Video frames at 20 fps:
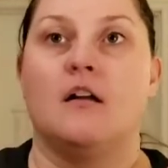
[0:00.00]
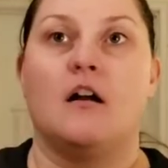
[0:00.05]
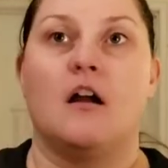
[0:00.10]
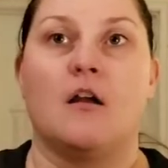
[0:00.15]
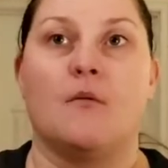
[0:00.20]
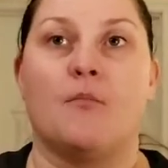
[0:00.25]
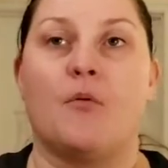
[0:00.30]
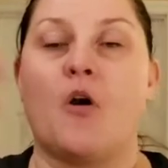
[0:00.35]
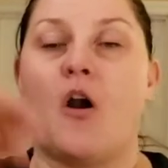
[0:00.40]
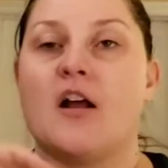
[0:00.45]

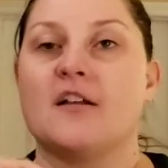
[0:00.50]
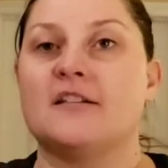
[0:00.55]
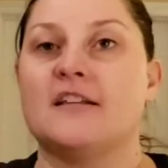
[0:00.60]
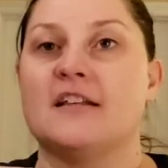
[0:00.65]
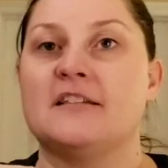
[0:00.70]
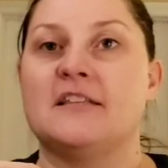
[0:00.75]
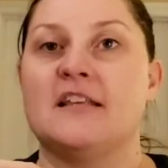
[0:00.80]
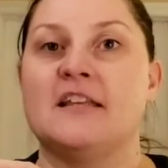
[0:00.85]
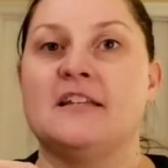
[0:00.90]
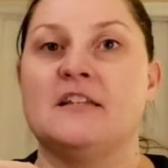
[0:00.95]
our
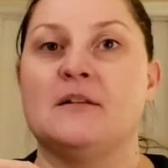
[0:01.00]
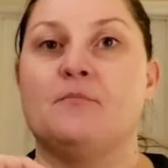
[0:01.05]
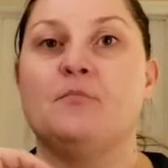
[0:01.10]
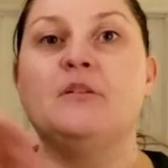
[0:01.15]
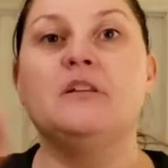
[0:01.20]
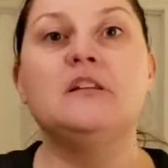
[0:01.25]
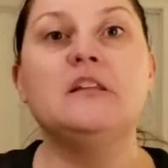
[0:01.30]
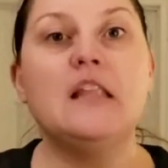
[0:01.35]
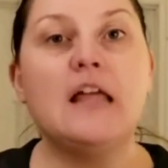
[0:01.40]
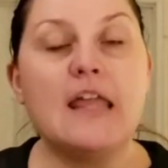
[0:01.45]
process into
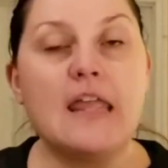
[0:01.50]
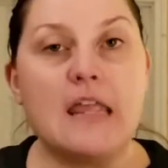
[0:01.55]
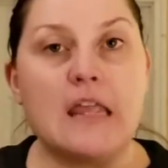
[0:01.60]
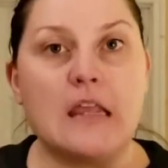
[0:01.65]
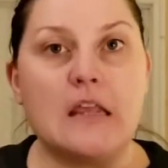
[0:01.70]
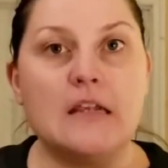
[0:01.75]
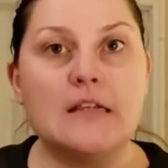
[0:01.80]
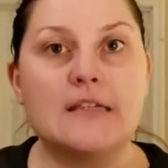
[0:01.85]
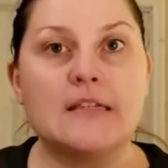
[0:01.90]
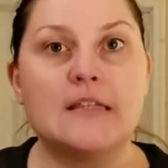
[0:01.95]

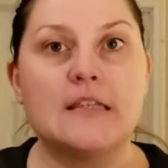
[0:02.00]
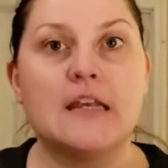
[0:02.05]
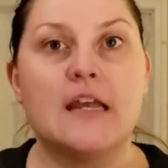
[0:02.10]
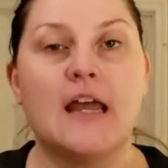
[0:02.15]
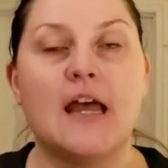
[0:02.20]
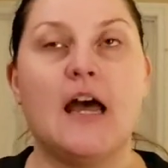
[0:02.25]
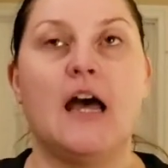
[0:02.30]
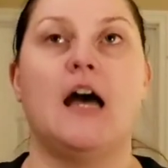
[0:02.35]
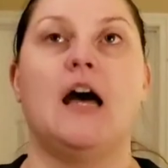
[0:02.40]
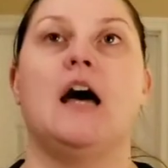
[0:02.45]
place
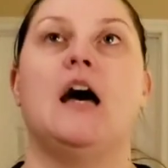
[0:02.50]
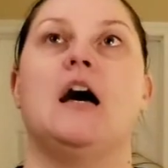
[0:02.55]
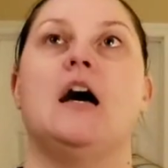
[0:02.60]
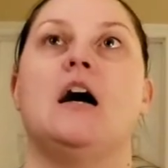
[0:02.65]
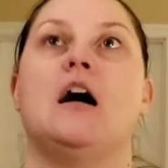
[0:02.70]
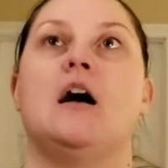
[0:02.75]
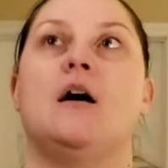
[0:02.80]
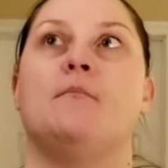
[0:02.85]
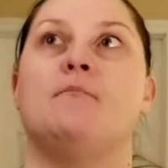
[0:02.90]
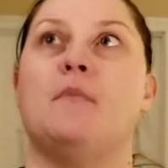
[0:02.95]

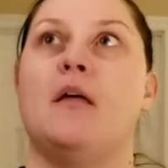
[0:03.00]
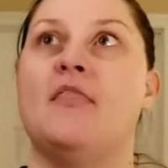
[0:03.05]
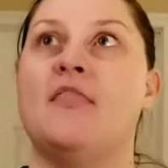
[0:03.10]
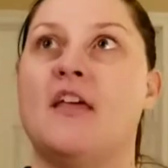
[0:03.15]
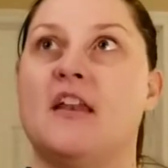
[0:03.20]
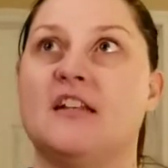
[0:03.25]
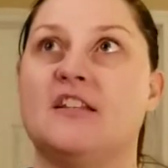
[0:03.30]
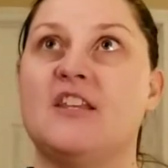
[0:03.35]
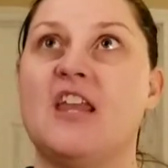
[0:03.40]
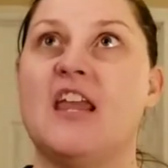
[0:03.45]
and
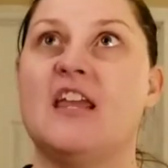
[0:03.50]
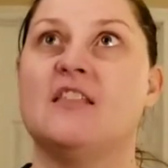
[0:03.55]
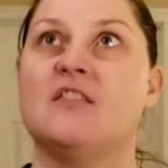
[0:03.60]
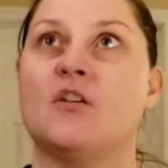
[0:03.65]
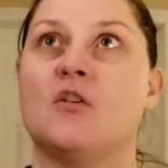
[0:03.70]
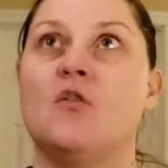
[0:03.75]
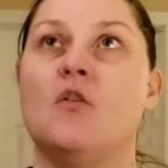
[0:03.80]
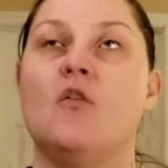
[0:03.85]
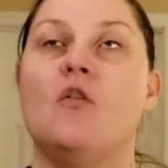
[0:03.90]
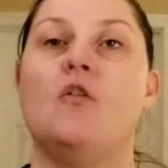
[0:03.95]
then attain the
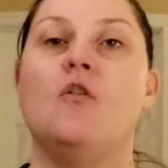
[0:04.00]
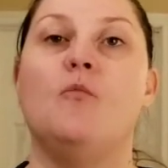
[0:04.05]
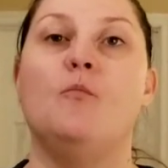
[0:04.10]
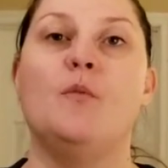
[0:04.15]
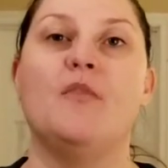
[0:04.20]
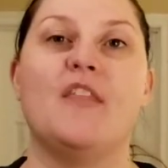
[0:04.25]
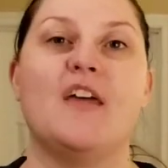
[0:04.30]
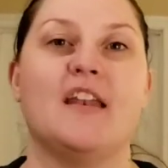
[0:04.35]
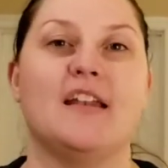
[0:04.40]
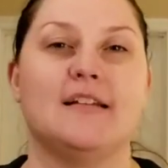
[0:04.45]
goal,
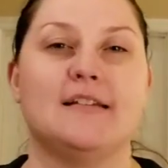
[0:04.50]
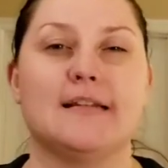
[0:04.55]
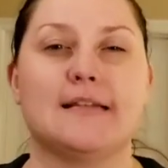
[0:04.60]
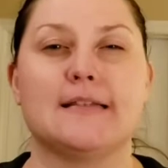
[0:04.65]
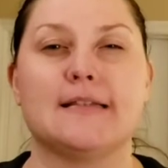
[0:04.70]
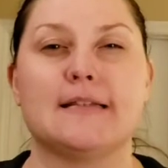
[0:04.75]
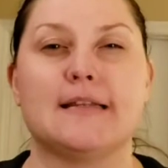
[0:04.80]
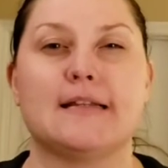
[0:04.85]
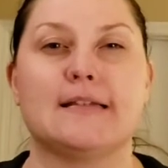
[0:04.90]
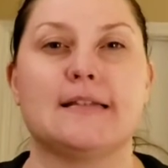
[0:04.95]
but then it
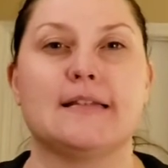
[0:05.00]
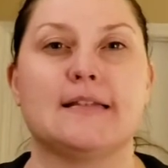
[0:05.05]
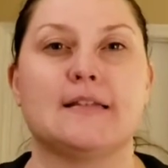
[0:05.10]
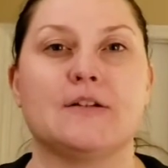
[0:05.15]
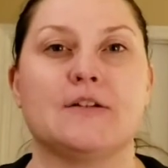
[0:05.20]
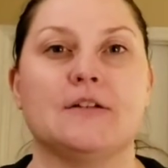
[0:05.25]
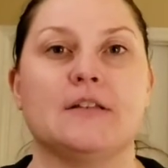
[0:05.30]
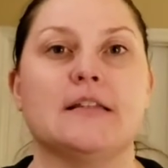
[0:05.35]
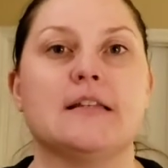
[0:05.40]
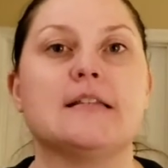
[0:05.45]
doesn't
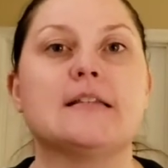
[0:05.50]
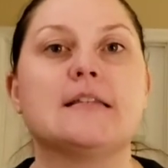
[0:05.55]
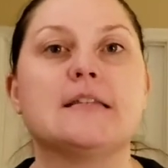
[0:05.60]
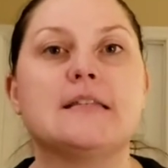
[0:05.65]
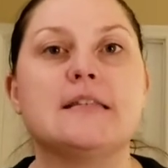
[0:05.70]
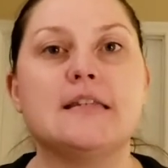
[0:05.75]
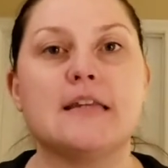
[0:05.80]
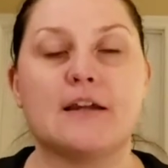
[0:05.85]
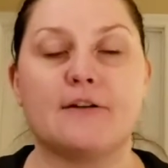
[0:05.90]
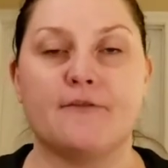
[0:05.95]
necessarily
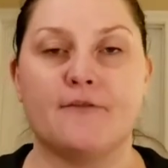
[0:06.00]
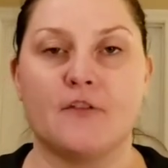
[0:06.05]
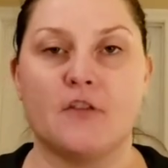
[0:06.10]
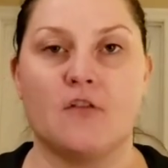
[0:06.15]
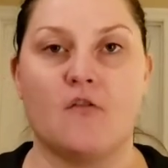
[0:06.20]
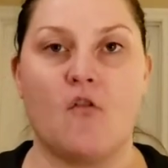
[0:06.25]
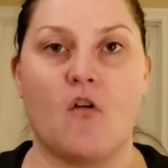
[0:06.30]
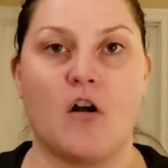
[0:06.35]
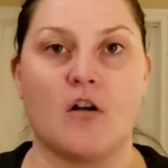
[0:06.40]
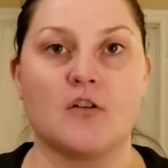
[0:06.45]
stick for the
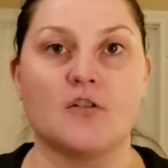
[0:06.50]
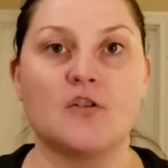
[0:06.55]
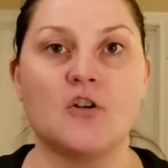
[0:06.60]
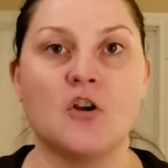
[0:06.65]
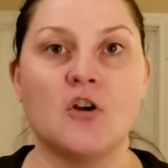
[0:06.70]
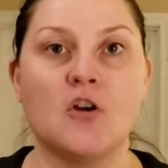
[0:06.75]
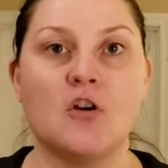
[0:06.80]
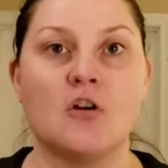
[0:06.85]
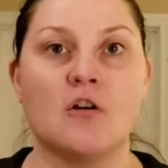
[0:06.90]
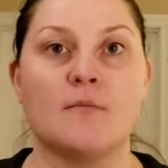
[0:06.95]
long
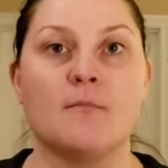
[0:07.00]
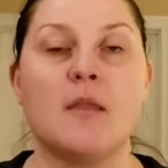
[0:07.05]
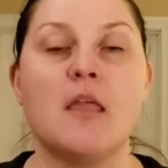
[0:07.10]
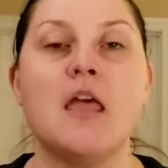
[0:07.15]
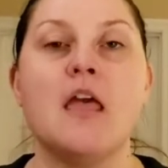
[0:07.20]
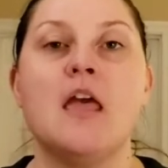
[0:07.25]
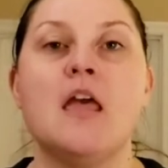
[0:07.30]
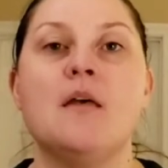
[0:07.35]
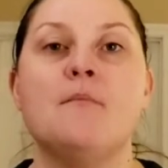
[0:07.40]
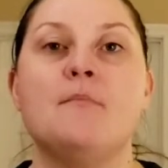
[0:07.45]
term
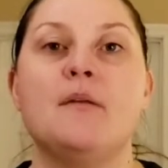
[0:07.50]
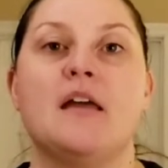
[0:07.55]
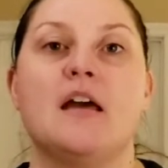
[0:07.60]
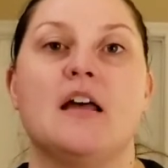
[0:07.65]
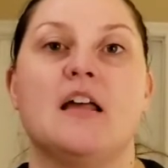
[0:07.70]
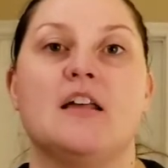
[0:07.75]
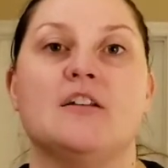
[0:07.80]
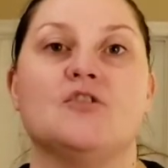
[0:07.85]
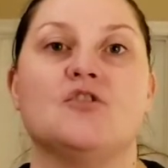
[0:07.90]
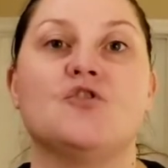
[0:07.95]

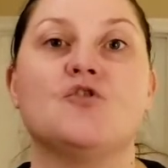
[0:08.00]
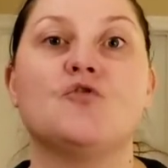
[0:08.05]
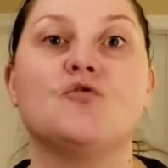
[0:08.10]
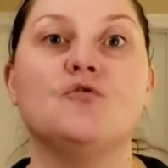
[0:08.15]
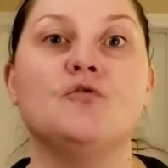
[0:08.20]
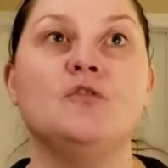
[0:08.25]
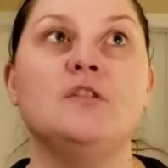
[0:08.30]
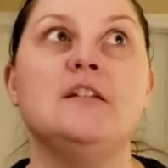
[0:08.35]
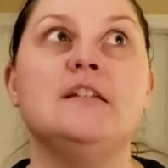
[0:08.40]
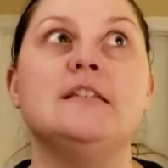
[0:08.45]
because
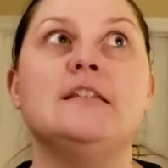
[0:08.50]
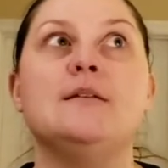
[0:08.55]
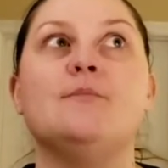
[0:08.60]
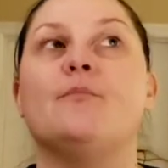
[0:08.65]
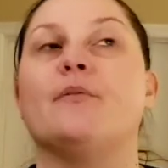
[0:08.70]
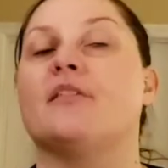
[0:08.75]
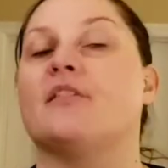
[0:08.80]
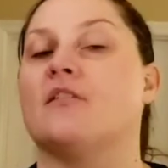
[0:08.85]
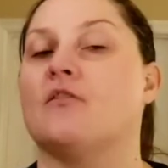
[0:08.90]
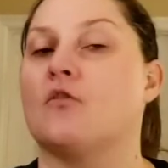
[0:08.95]
truly deep
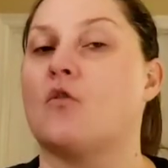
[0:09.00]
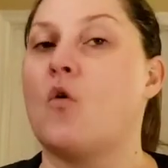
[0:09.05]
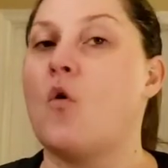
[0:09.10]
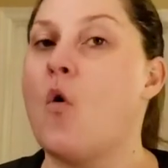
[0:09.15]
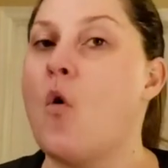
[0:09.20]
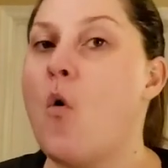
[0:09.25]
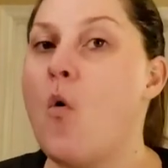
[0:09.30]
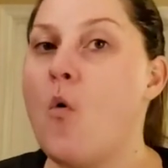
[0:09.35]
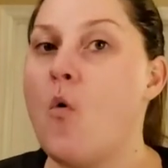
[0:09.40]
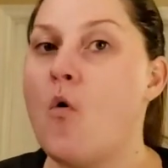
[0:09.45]
within the
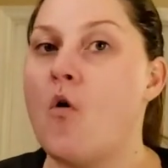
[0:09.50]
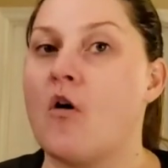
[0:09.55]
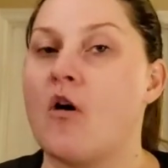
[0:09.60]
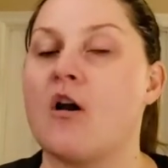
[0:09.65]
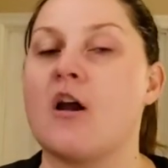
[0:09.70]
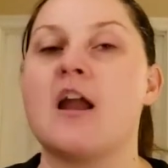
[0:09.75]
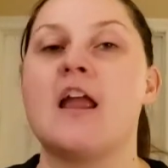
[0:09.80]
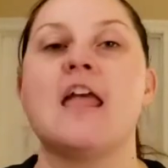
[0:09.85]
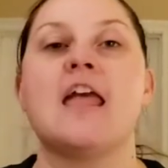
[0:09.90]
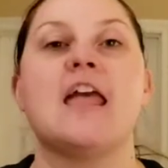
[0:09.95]

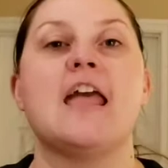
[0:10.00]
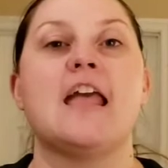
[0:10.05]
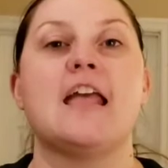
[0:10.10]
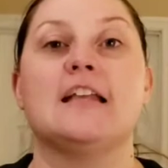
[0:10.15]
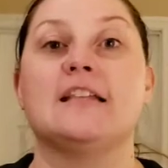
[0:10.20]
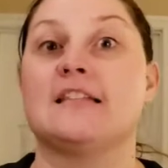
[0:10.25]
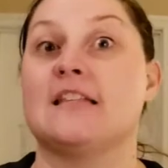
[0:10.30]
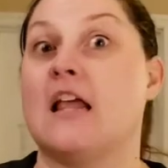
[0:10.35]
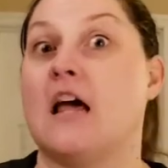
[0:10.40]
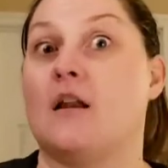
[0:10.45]
core,
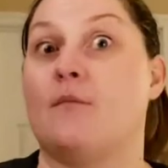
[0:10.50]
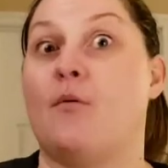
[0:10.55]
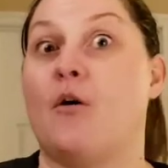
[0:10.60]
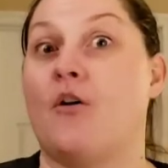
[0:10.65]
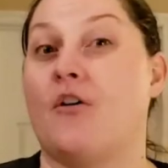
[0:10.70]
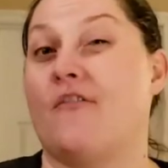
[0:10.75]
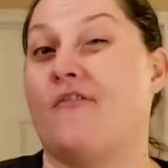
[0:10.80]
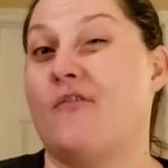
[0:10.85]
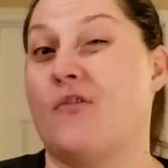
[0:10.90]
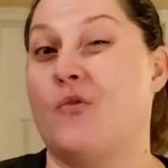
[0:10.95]
it's not a
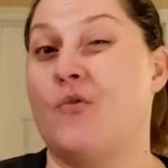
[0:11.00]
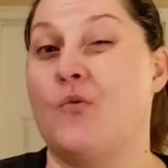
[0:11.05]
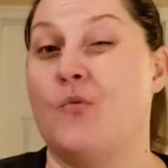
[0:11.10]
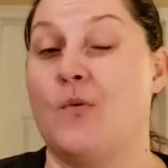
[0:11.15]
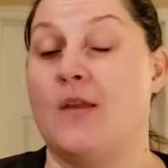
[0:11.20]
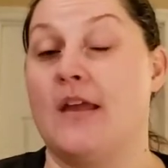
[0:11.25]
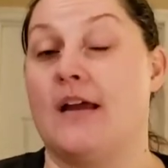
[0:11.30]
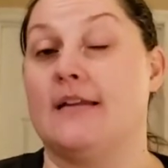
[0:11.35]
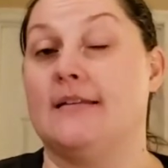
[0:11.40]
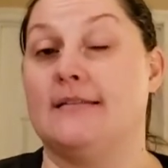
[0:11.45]
part of who
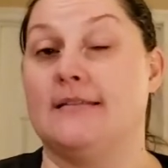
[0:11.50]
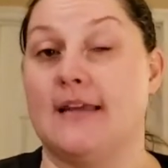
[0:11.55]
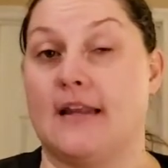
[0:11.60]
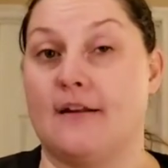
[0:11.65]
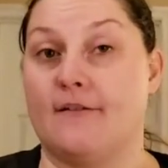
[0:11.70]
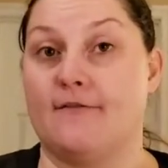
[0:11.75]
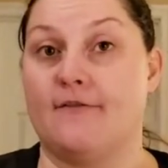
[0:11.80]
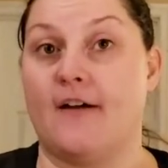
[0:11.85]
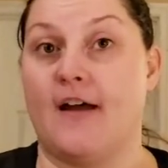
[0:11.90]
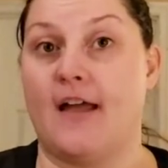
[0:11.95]
we
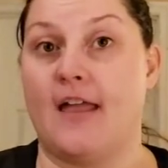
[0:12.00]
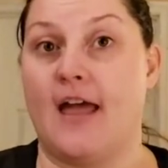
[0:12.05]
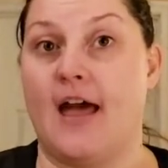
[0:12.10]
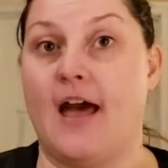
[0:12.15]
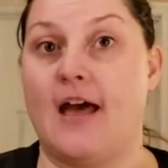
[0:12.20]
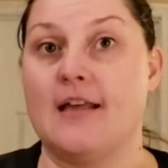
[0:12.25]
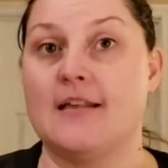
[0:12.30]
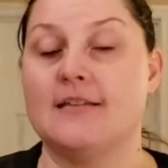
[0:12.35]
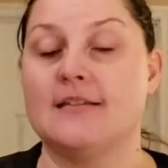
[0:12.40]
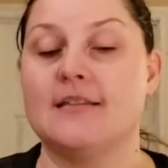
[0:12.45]
identify
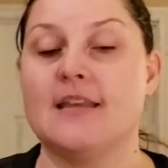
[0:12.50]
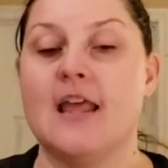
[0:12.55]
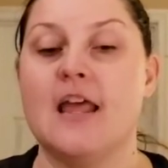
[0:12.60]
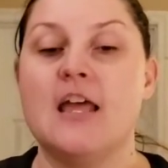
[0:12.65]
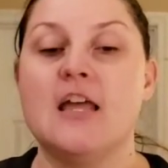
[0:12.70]
as.